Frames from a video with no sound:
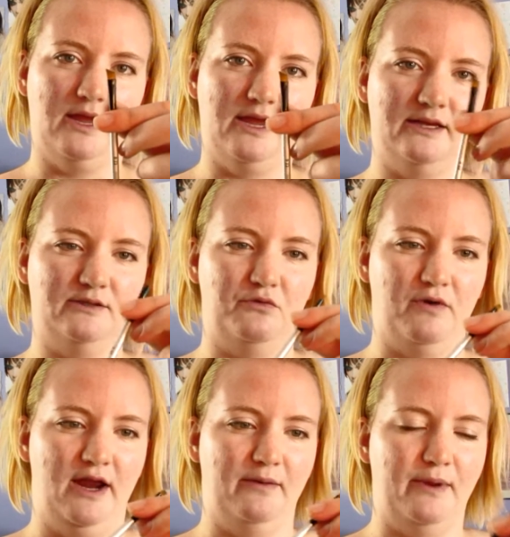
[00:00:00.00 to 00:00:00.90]
is
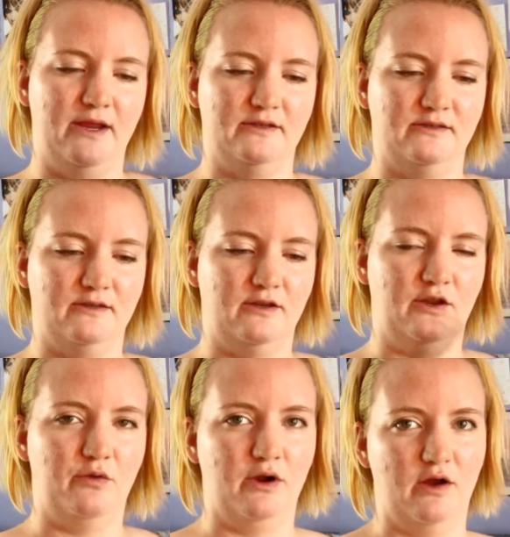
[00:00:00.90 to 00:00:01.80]
great because
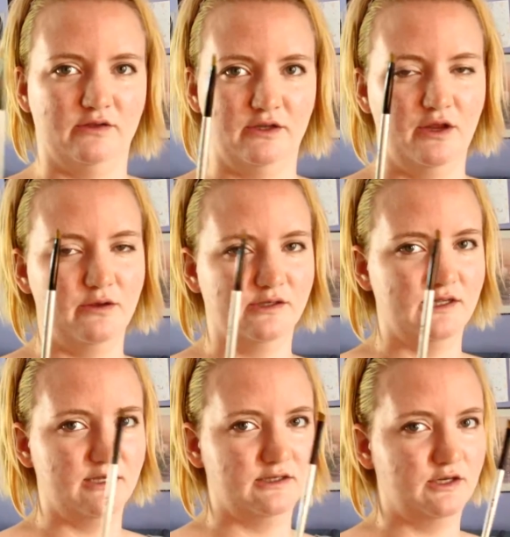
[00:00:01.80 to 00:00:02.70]
you can also use
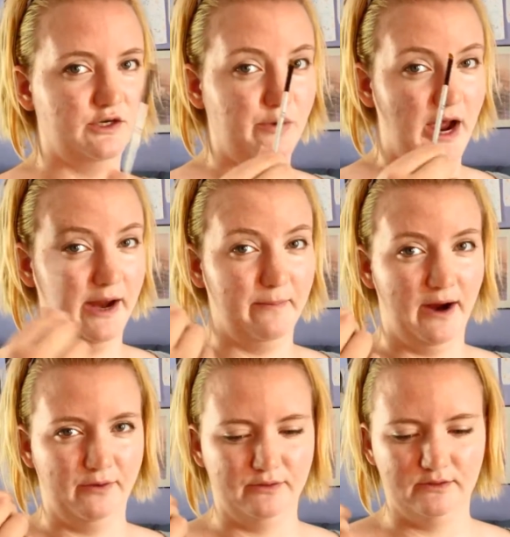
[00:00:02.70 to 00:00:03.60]
this to do
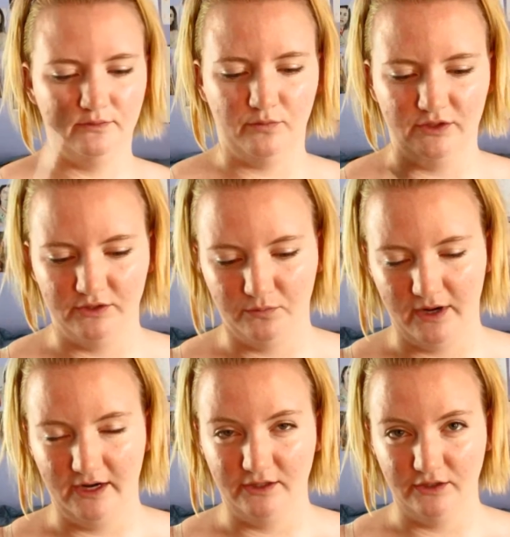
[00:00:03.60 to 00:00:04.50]
eyebrows, which is what
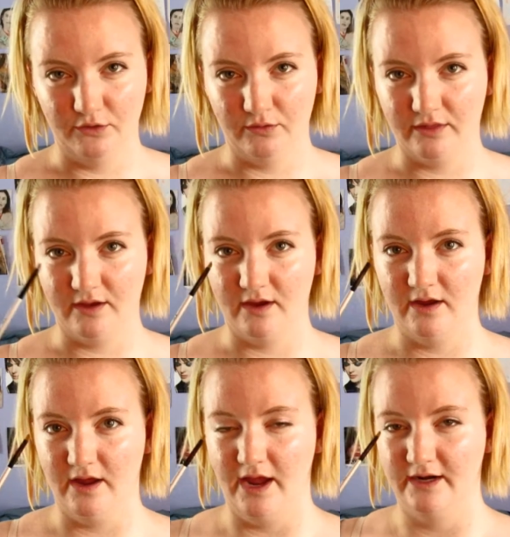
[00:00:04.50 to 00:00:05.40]
I do with the
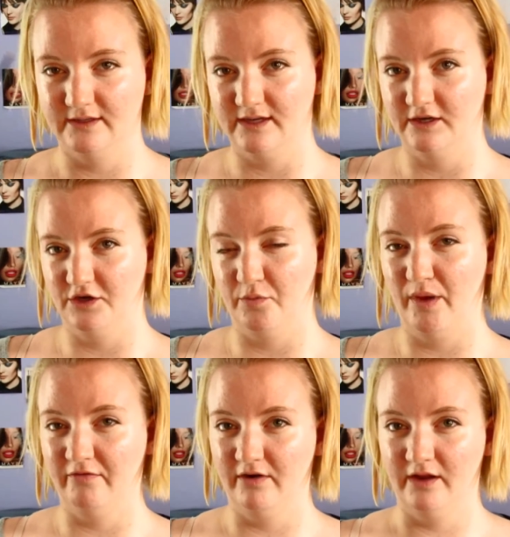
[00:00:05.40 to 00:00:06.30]
Anastasia
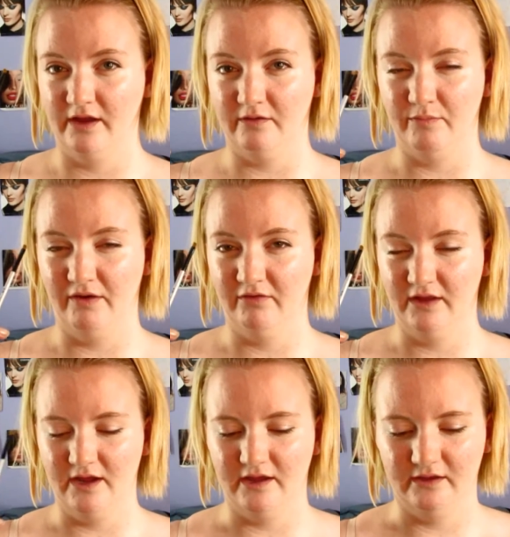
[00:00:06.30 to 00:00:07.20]

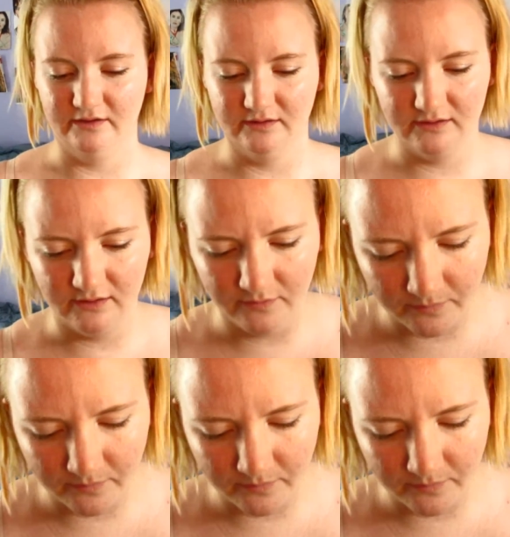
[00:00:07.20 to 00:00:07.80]
Beverly Hills